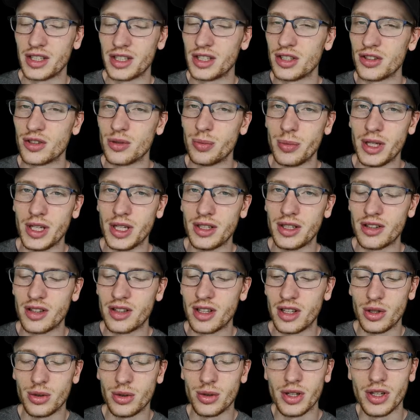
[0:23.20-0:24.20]
That just
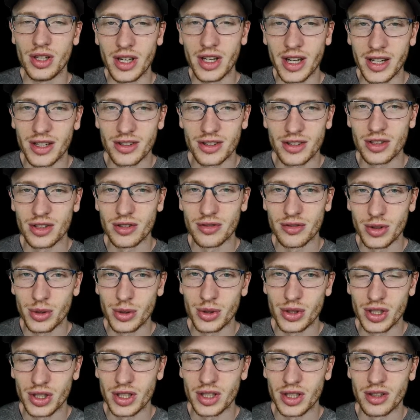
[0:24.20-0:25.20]
means that you can get a
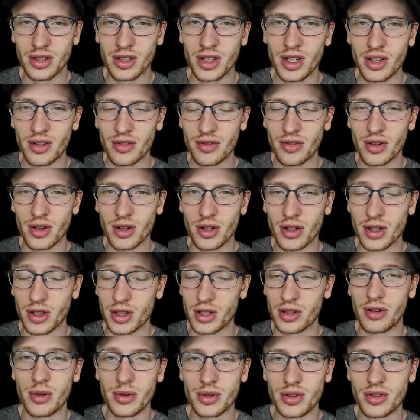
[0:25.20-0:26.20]
solution for
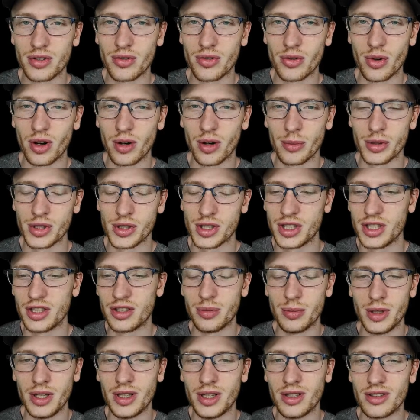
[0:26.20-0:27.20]
a closed form, which
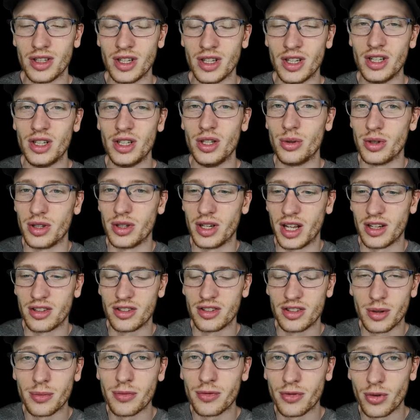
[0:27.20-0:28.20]
just means you can
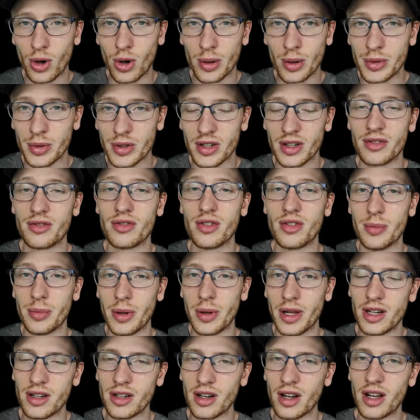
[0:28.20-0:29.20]
get some formula for
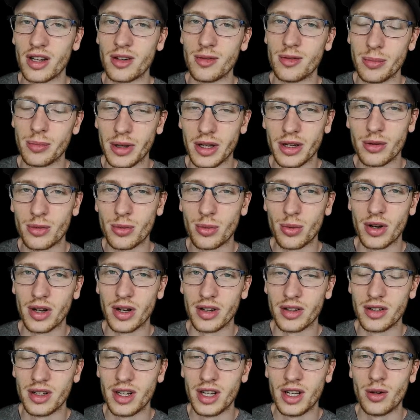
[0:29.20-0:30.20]
beta naught and beta
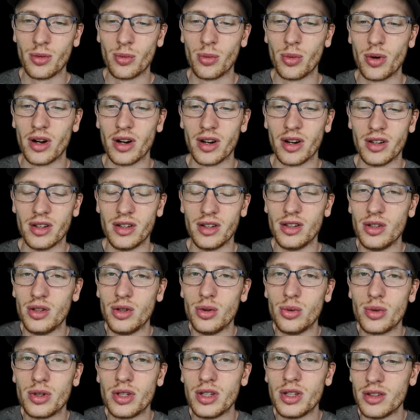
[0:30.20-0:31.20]
1 where
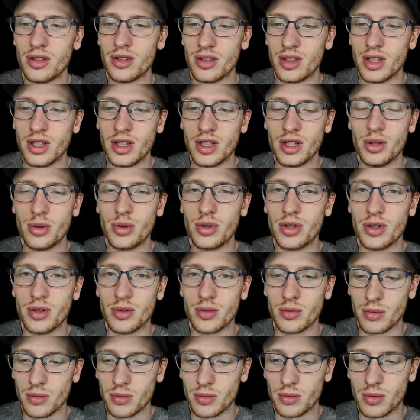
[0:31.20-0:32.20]
you can you
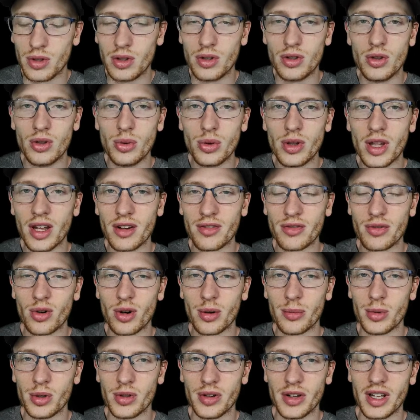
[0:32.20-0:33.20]
can do that
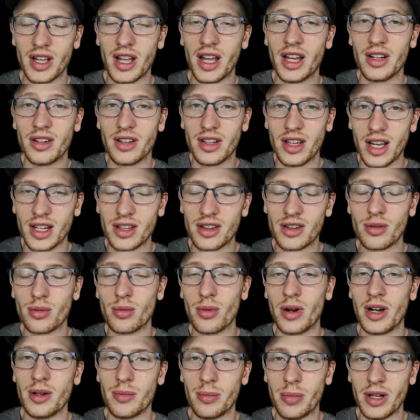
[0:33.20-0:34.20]
formula and get
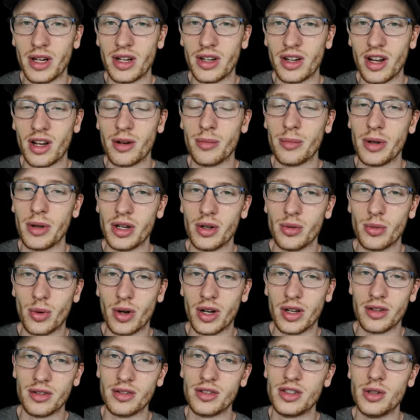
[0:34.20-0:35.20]
the right beta naught and beta
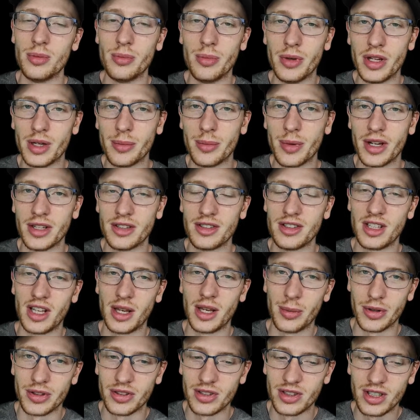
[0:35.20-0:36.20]
1 to minimize
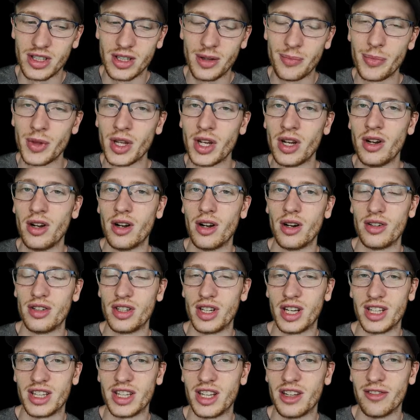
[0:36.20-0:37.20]
the MSE or
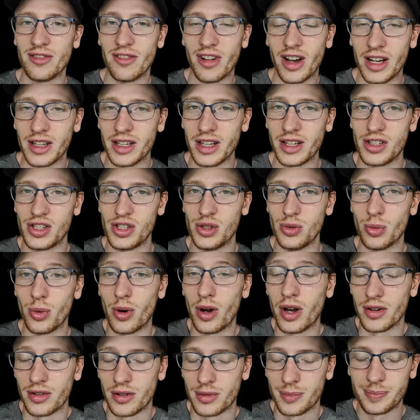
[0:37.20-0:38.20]
to get that line that you
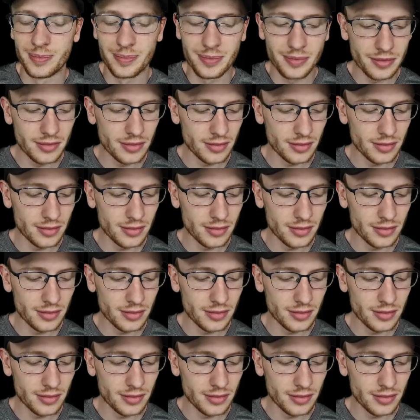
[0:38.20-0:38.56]
want.